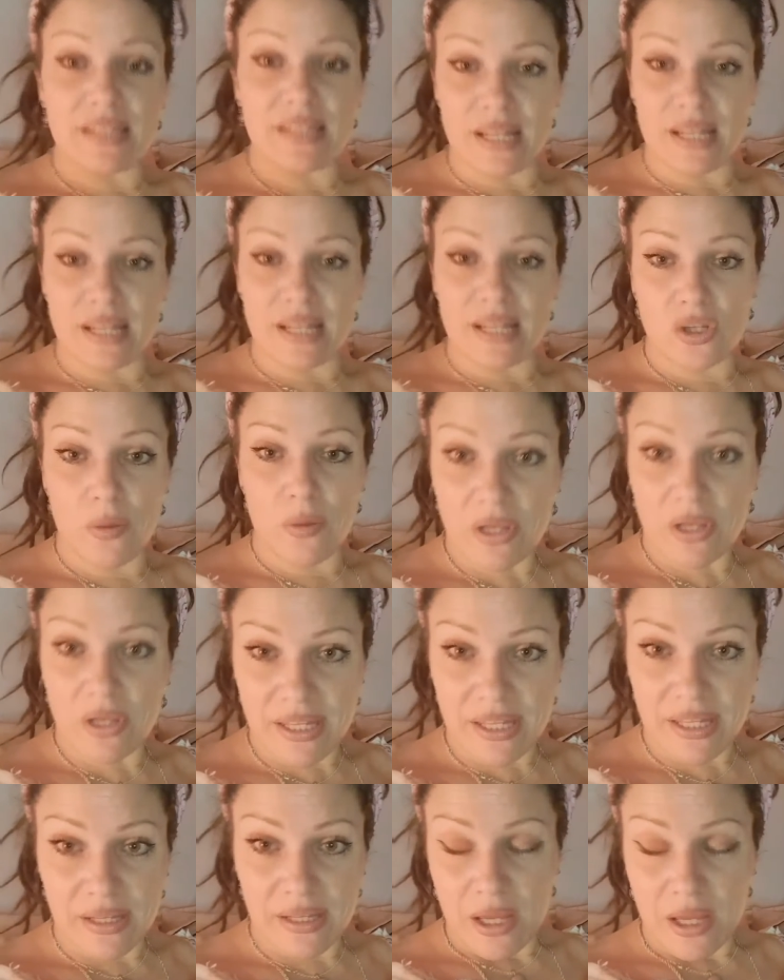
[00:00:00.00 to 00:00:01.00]
said, it's not
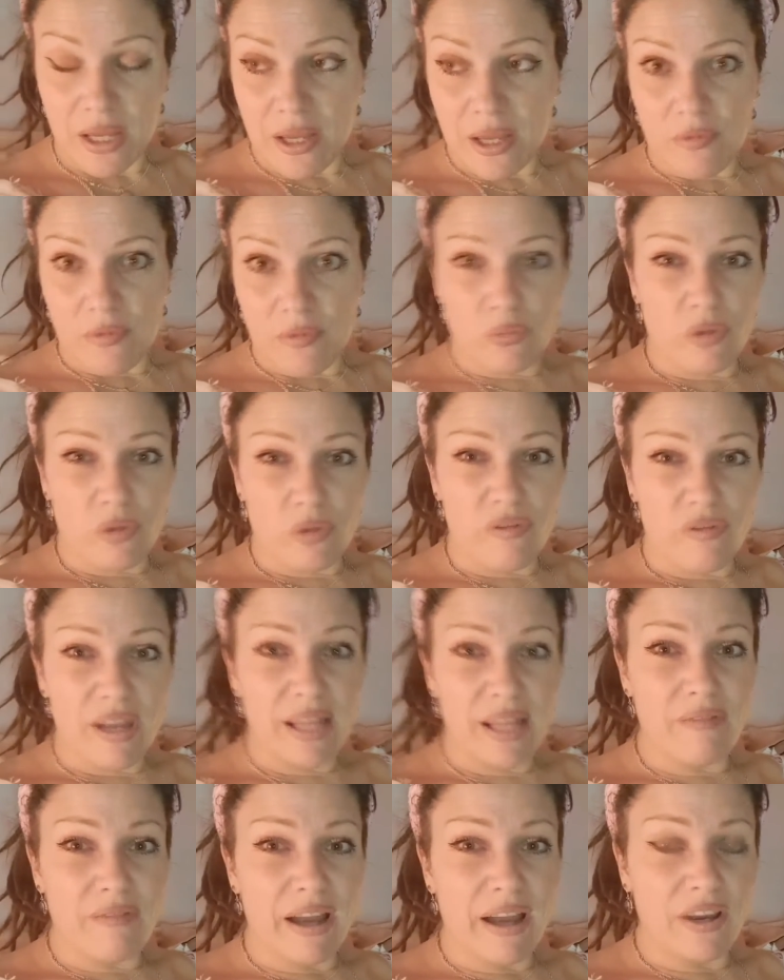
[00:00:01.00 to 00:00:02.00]
because we're
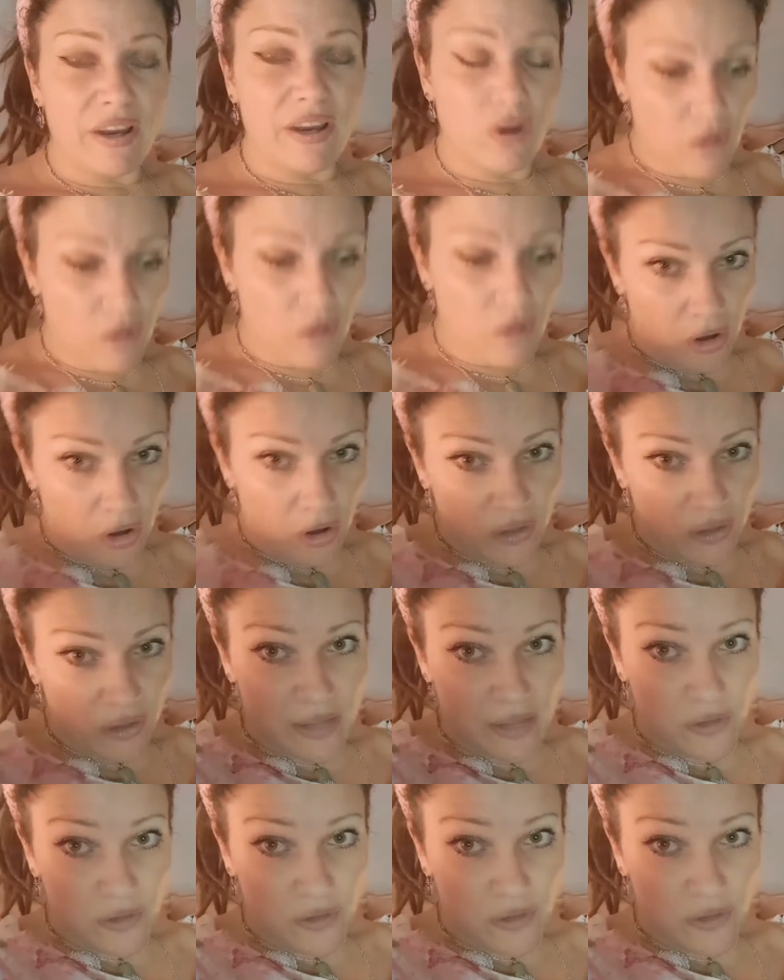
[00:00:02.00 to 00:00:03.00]
really right or wrong or this, that
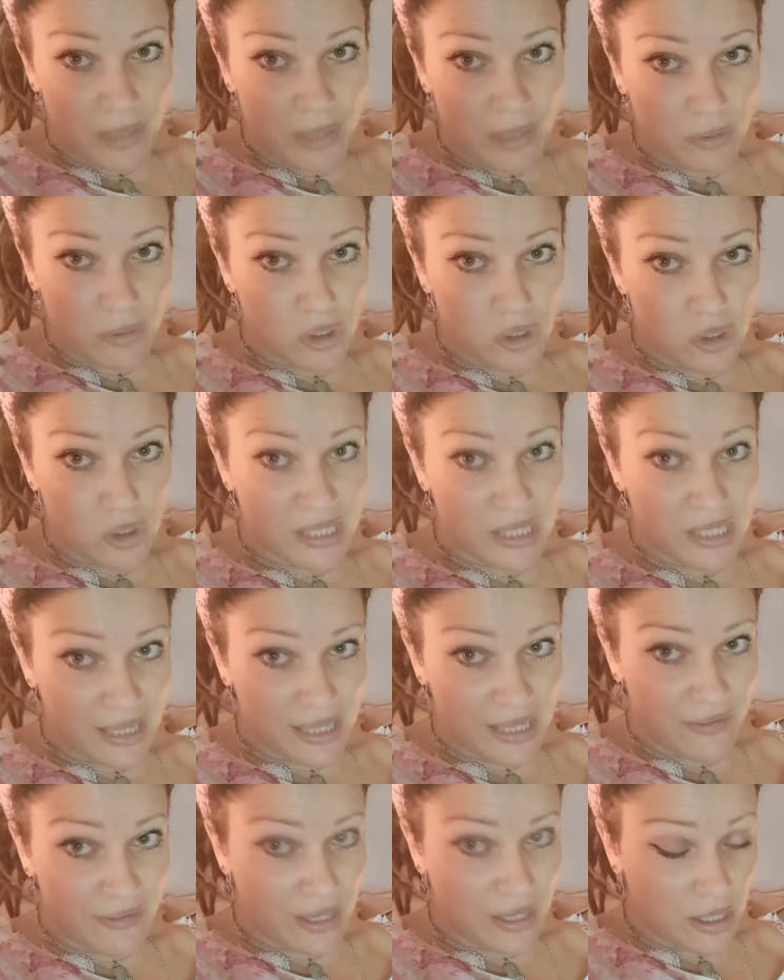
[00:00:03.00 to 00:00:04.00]
and the other. People are just
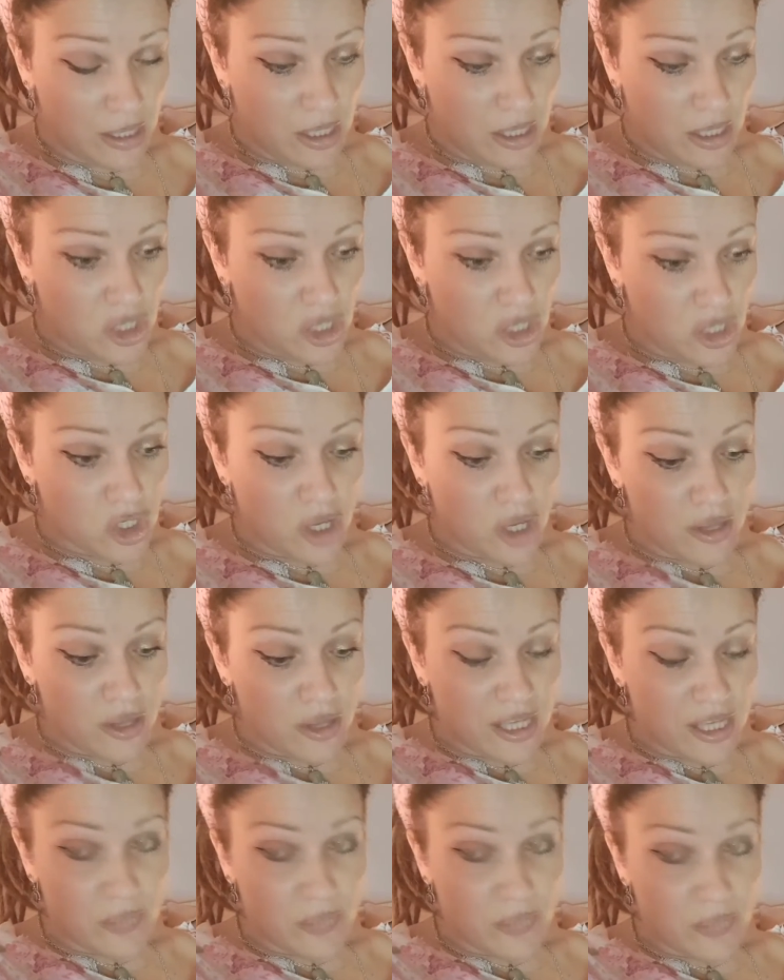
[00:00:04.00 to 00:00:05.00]
perceiving certain
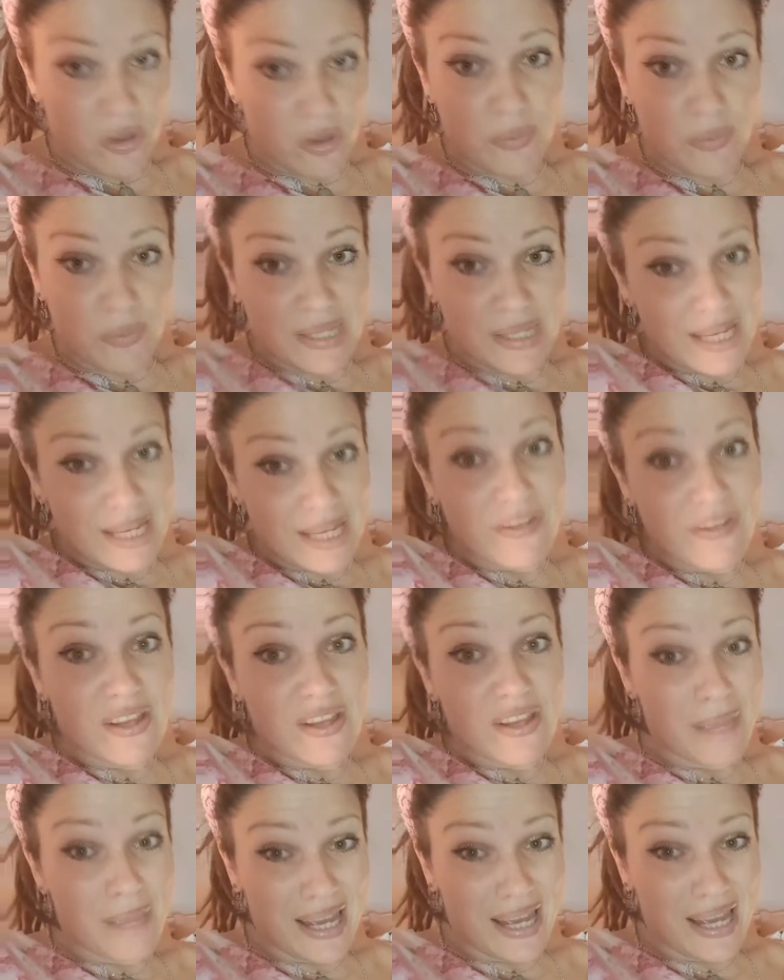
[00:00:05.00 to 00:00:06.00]
things, but they're perceiving at the
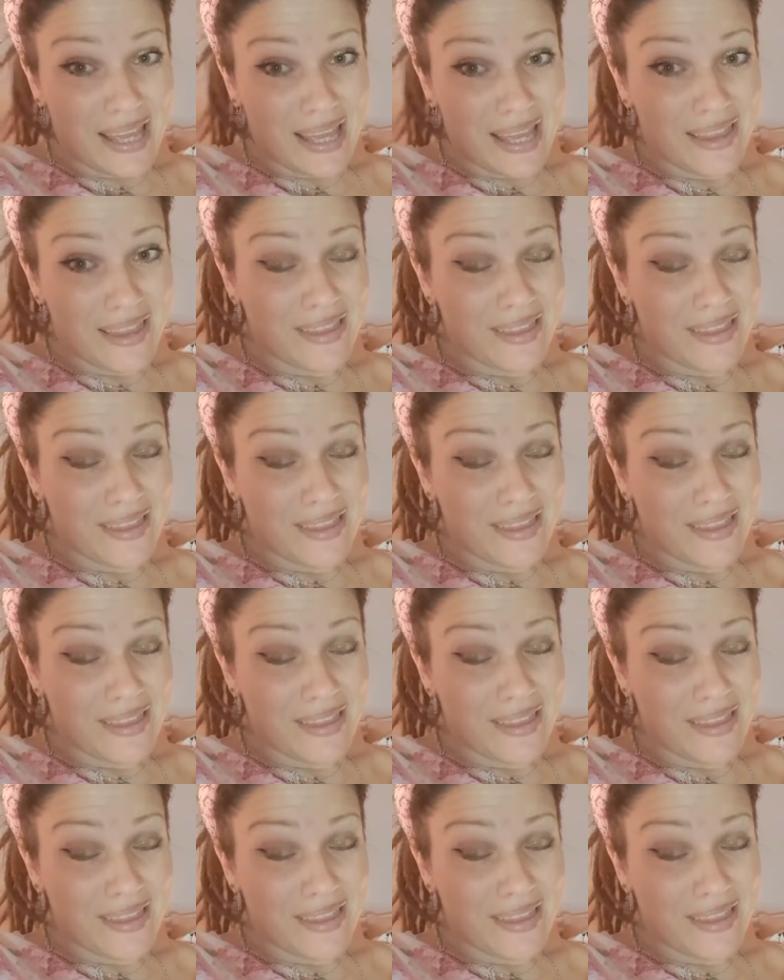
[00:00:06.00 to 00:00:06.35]
minute